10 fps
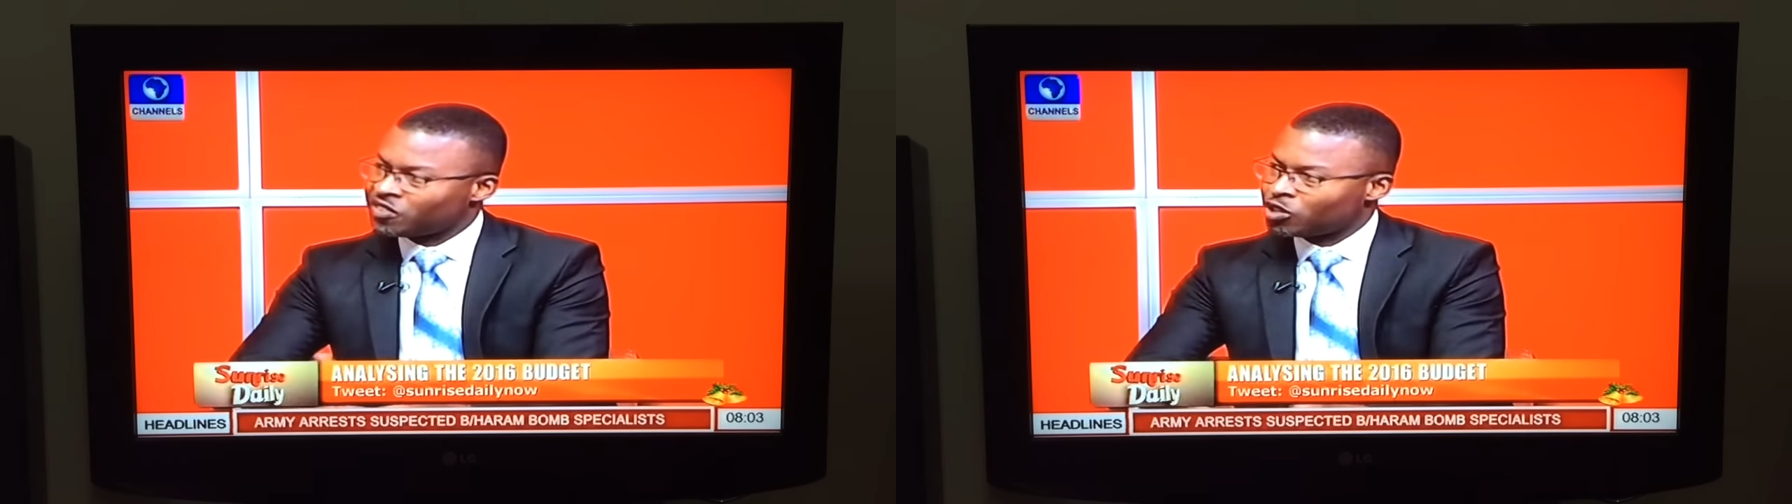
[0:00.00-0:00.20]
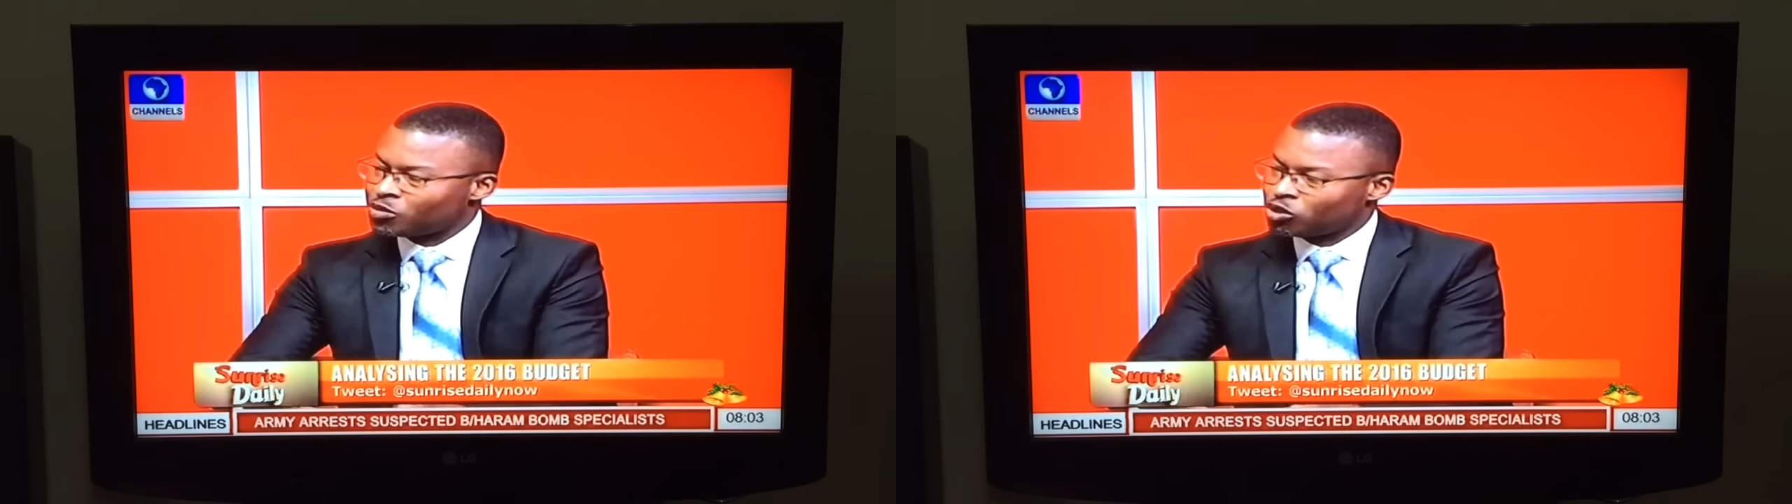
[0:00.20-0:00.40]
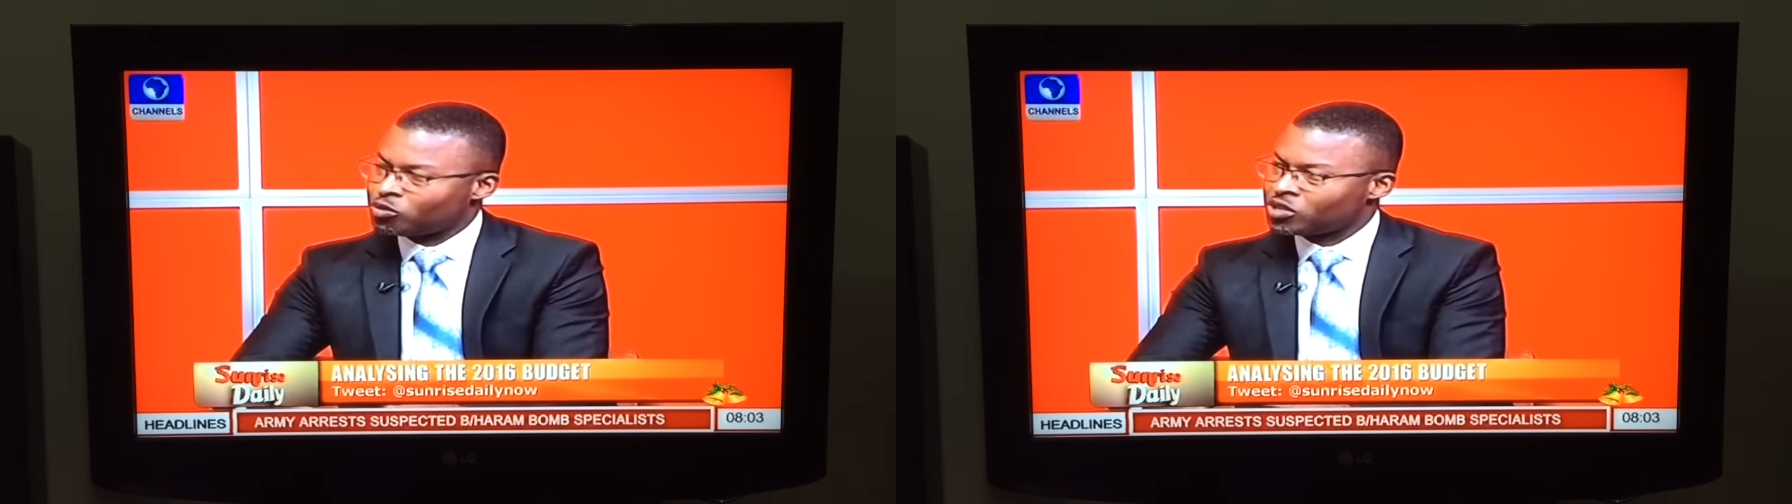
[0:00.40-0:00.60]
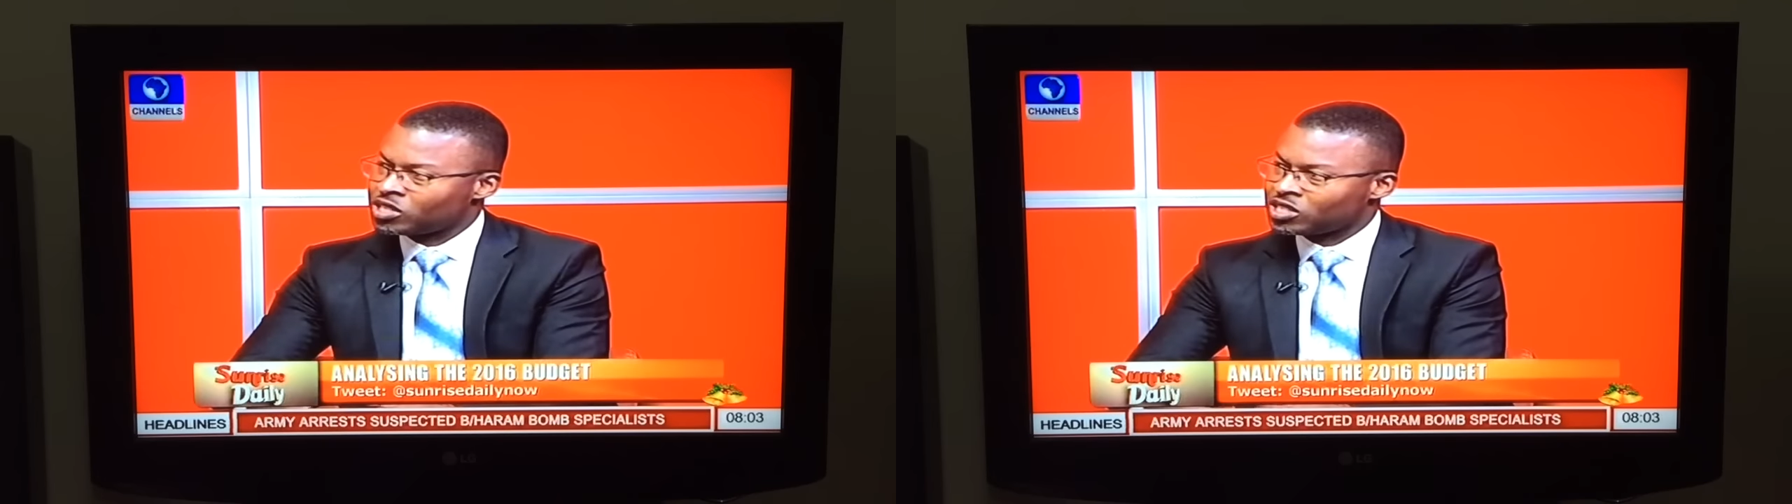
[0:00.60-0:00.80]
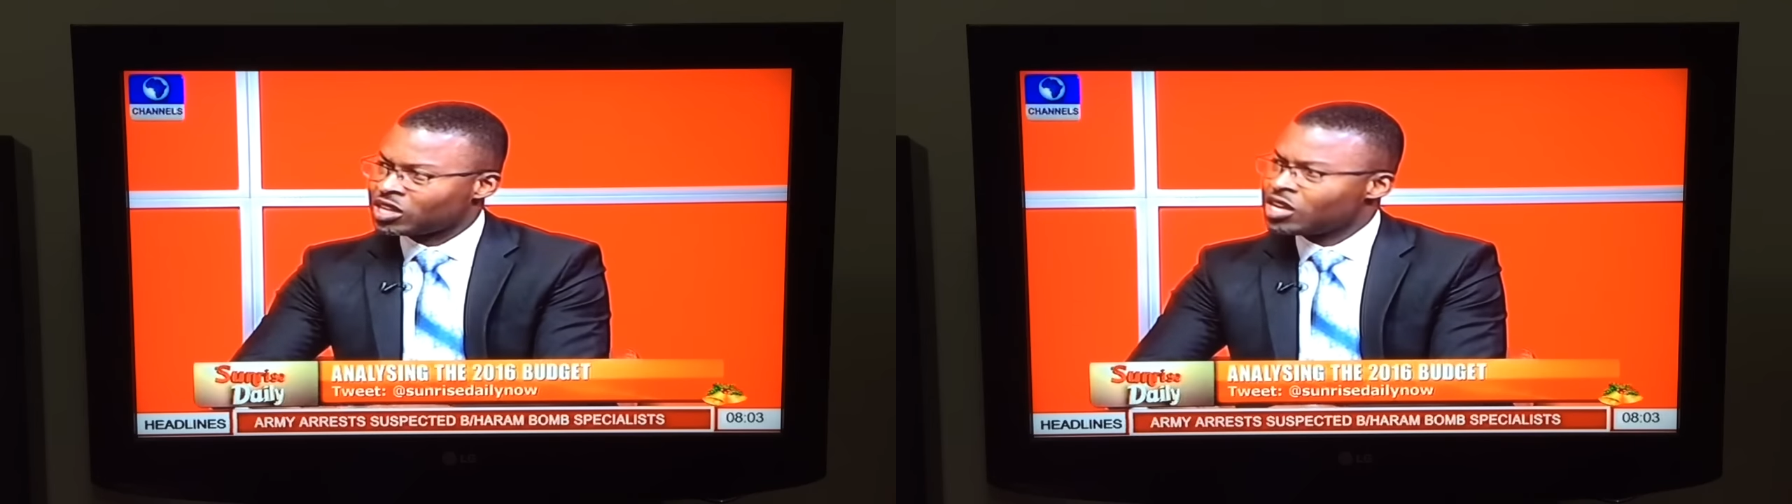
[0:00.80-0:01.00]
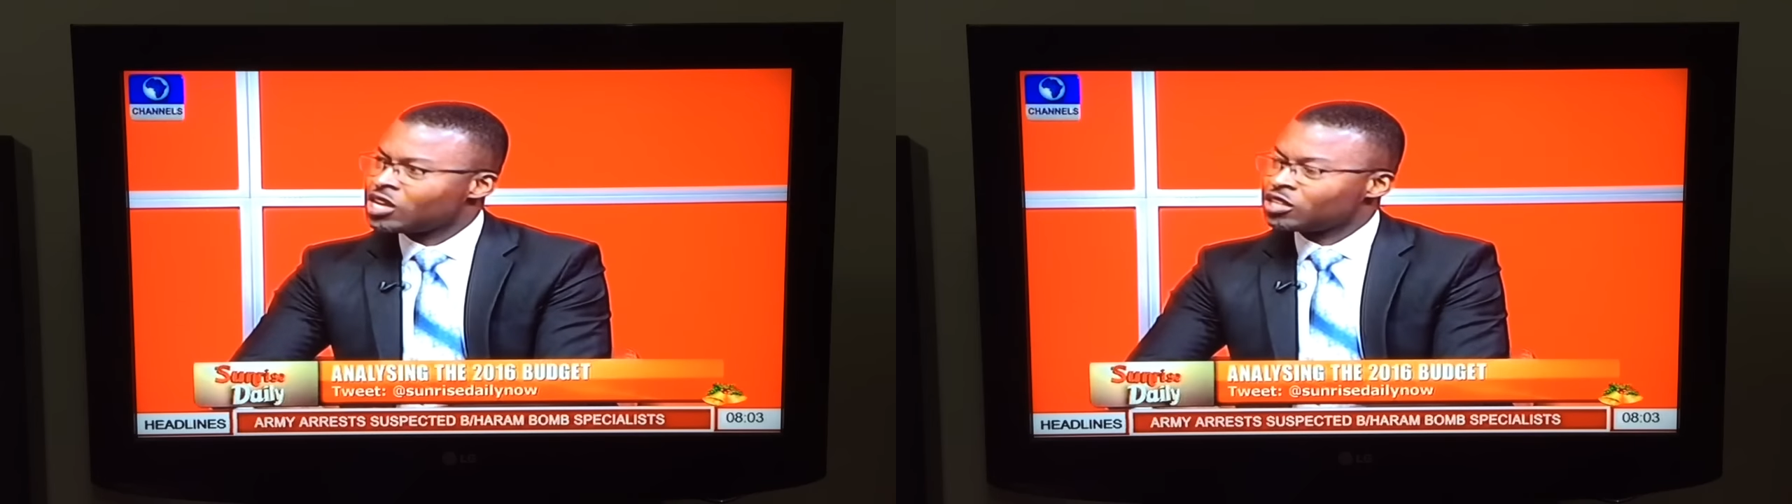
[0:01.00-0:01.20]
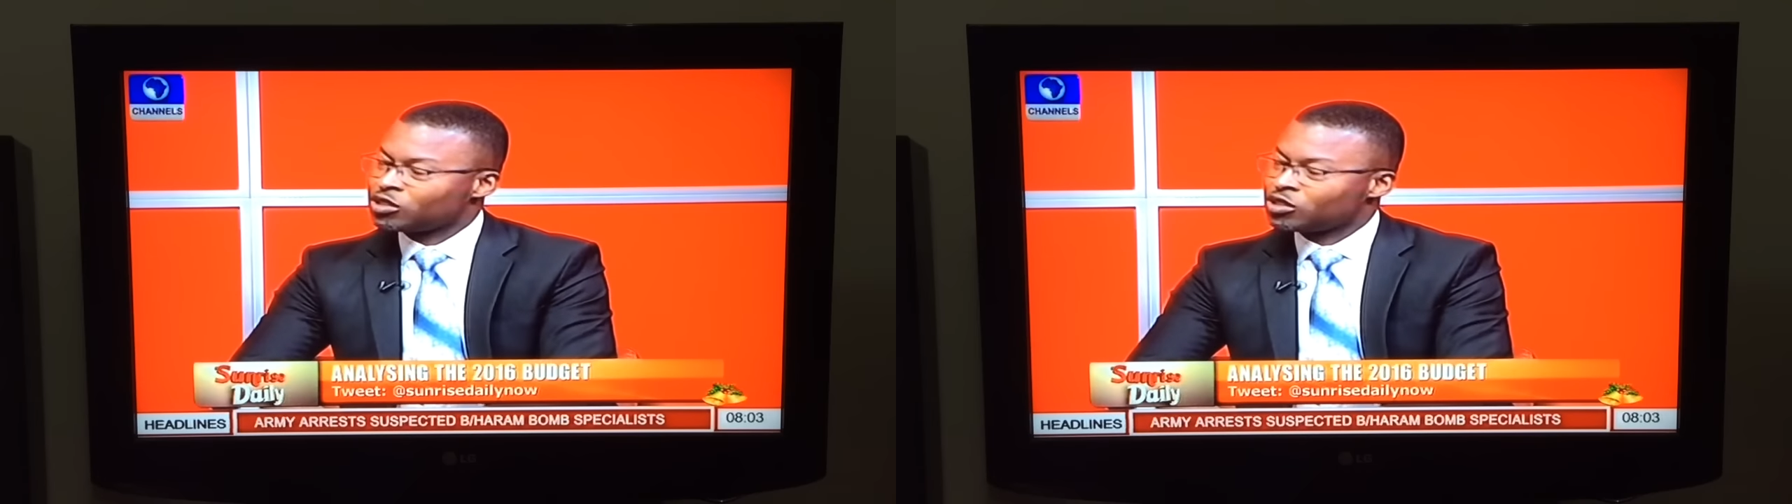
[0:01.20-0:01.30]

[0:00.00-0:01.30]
develop your community,